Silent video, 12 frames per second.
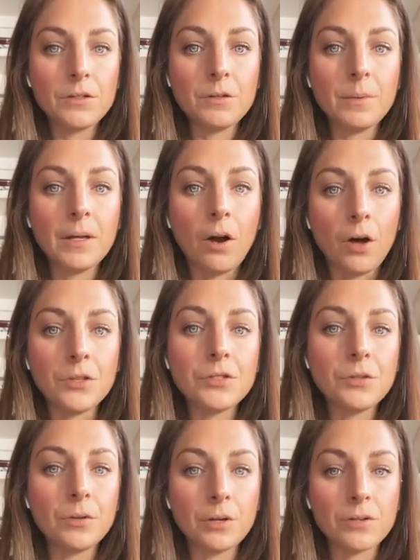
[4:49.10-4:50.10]
to be
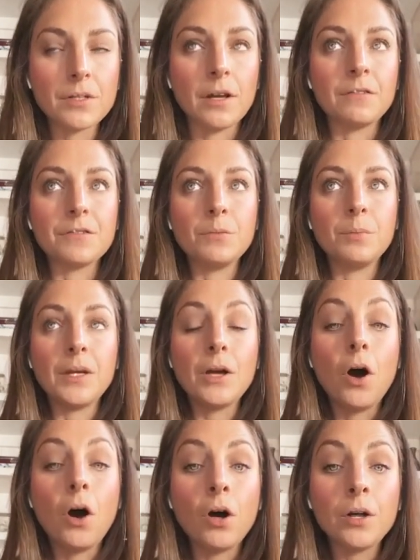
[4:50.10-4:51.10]
unto yourself, to be
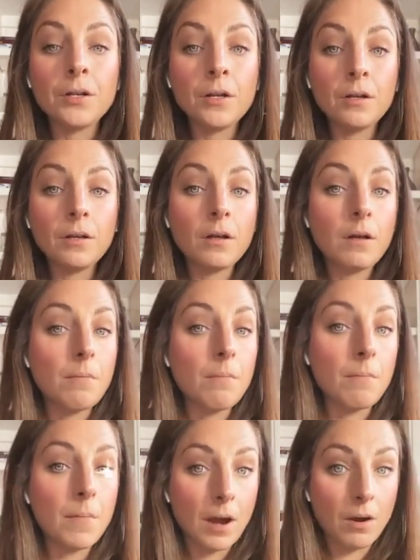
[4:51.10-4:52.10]

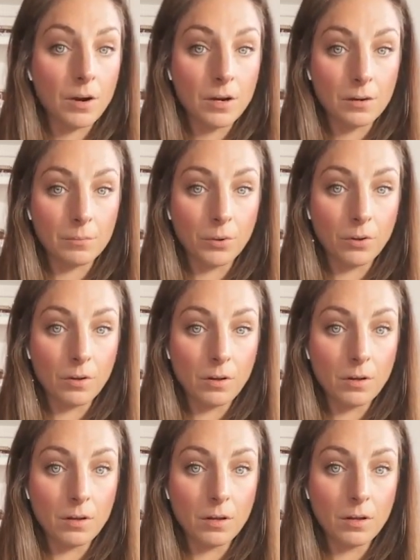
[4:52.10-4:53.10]
unmarriable,
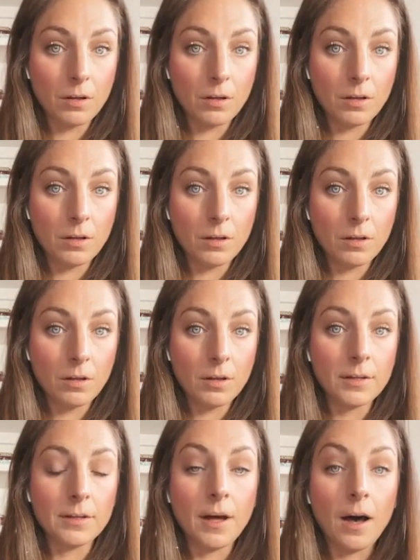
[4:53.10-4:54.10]

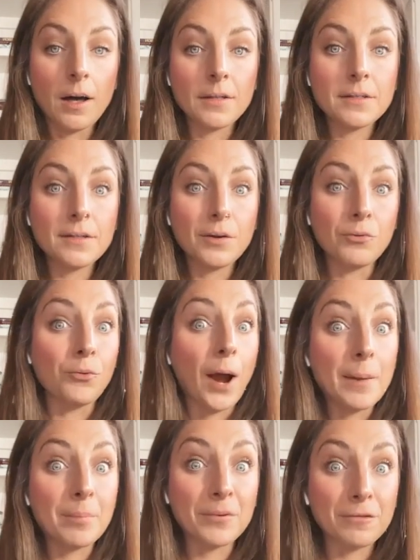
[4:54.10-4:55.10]
not
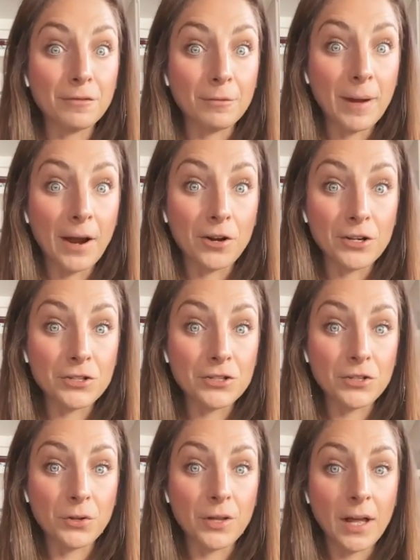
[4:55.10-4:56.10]
ripe for marriage
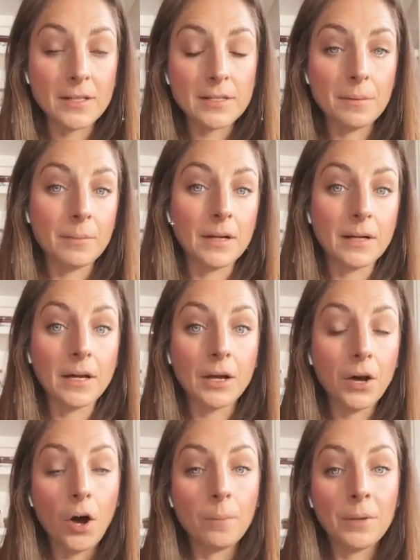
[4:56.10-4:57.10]
so that somebody can
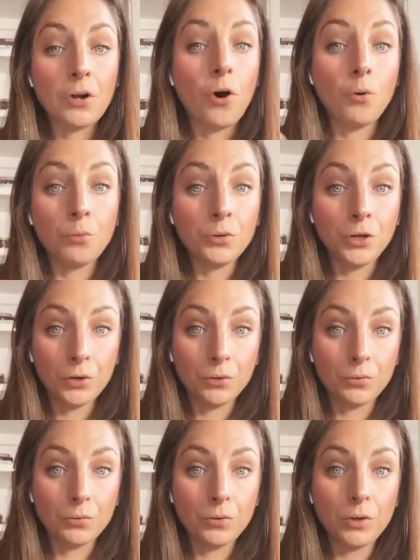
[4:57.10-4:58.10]
come and own
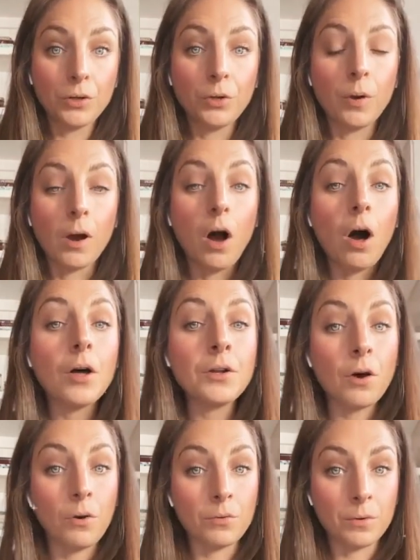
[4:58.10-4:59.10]
you. You are
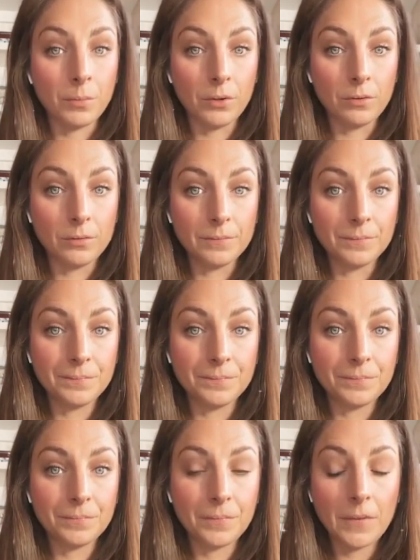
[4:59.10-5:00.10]
unownable.
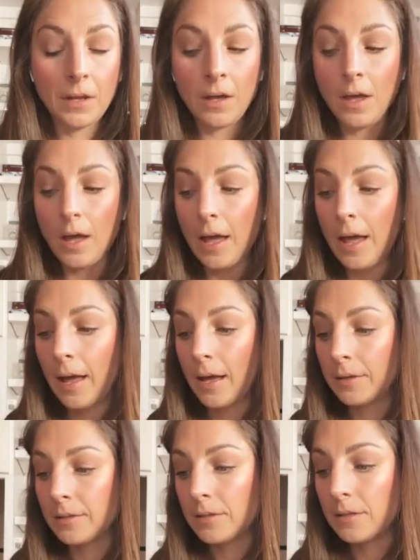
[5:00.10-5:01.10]

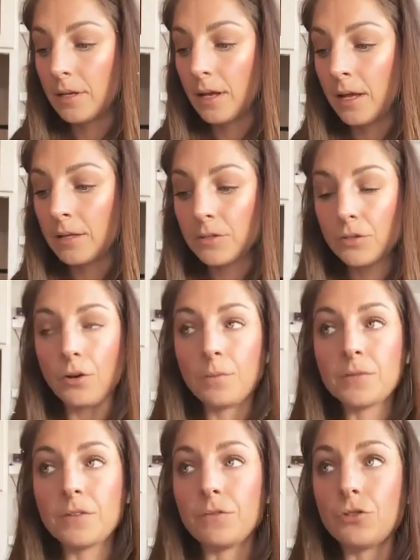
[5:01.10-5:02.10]
And in
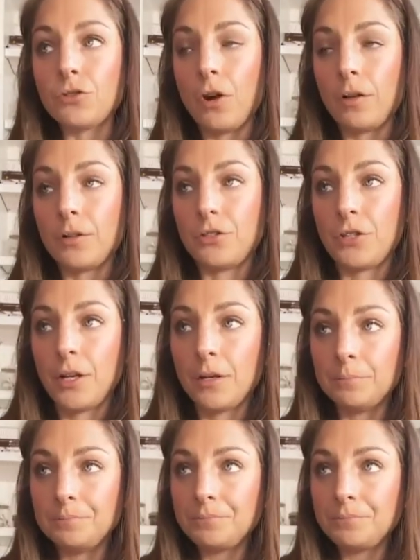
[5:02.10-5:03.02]
terms of astrology,